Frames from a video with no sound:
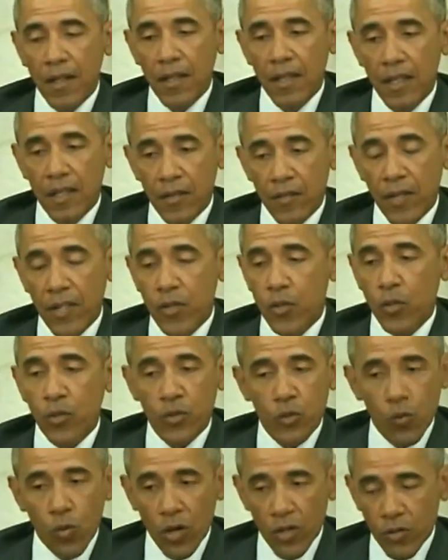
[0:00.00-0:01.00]

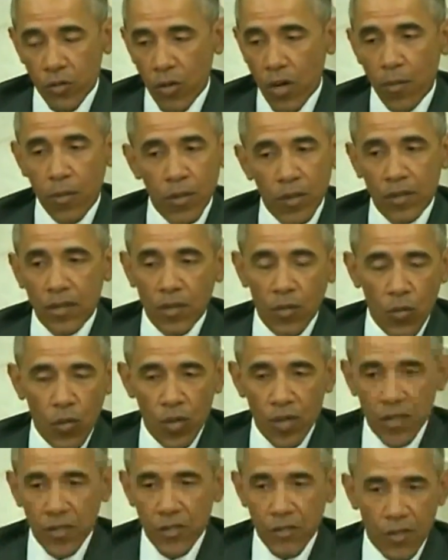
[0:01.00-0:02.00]
individuals who are troubled or
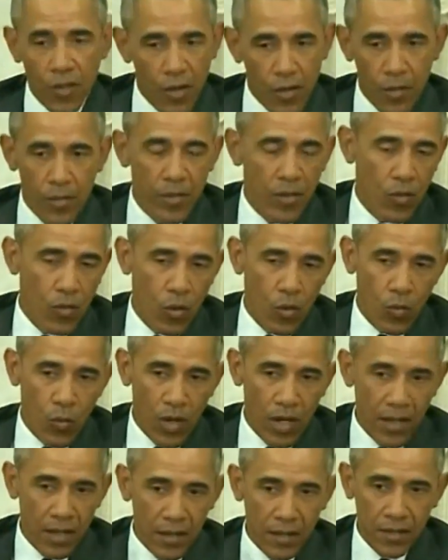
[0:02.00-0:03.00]
disturbed or
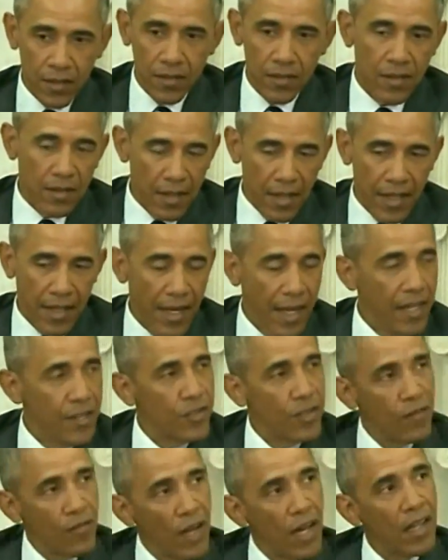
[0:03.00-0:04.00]
want to engage
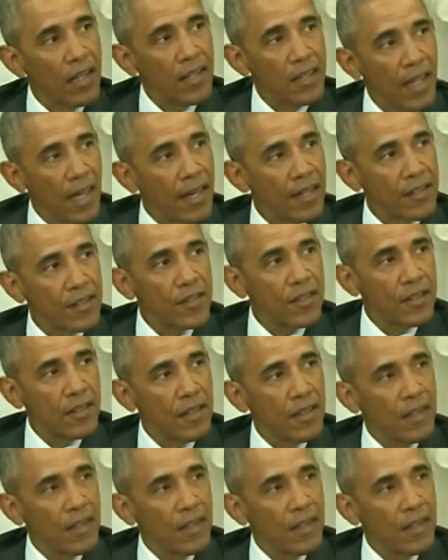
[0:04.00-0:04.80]
in violent acts